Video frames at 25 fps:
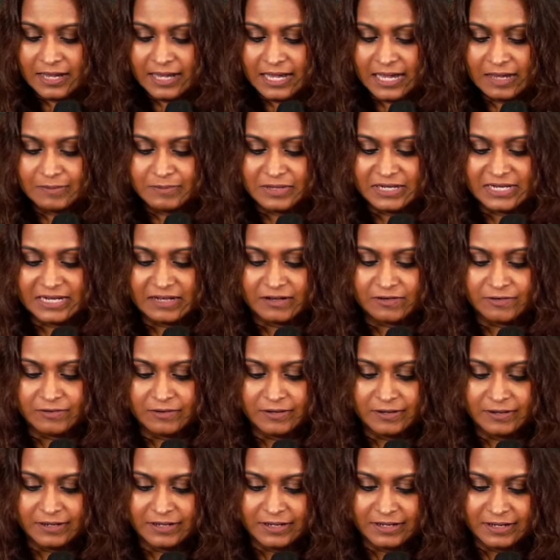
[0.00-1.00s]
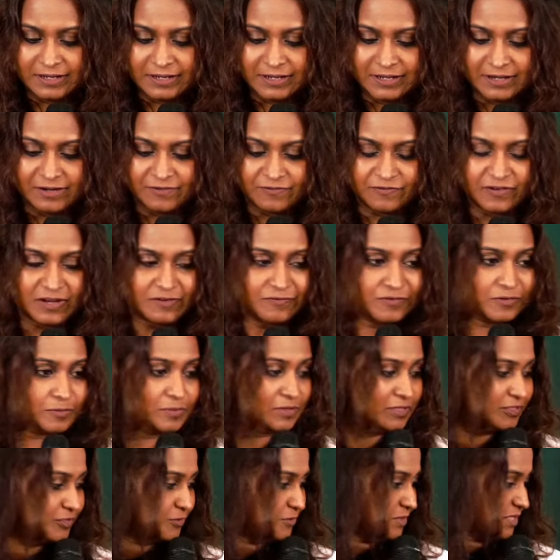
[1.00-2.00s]
I'm a little
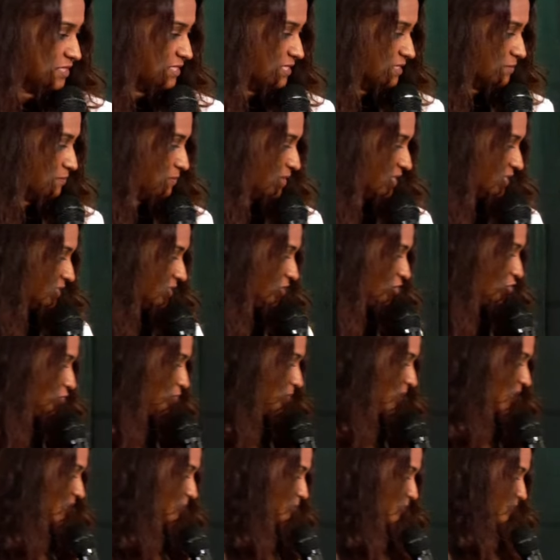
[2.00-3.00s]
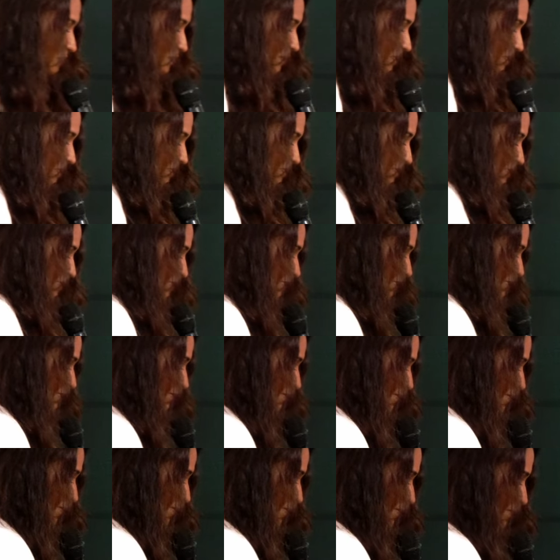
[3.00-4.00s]
favorable towards the Message Bible because uh,
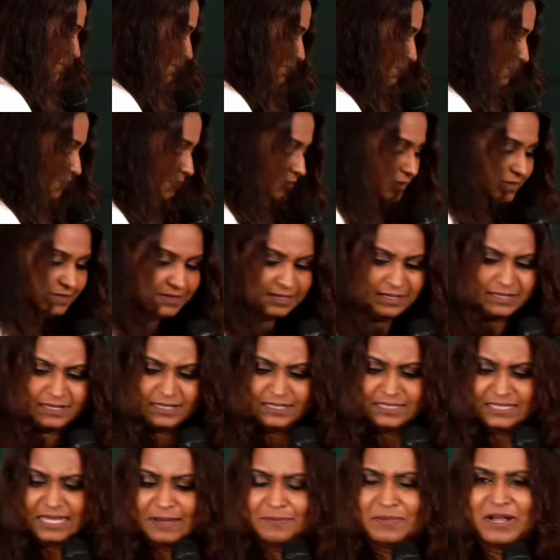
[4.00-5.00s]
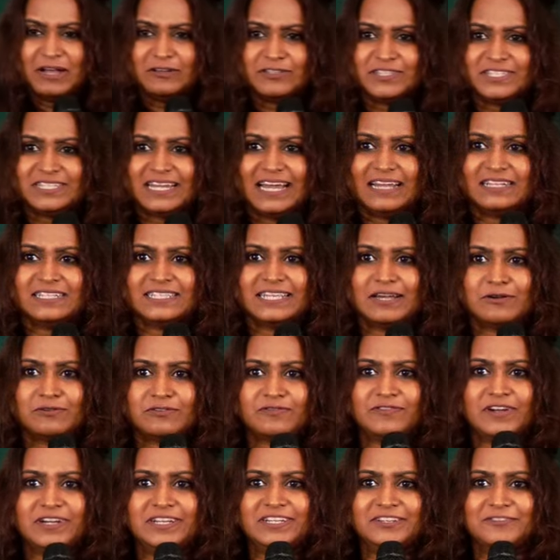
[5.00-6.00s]
somehow stands out
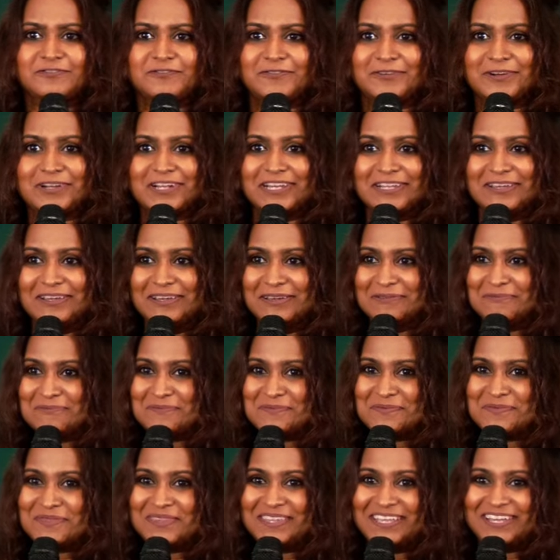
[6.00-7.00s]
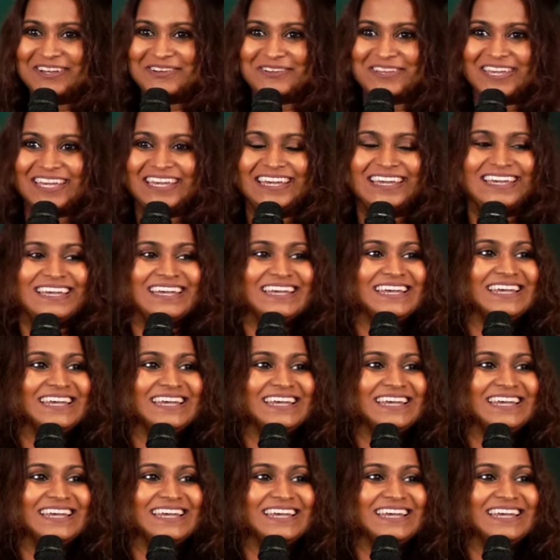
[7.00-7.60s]
very differently. Okay?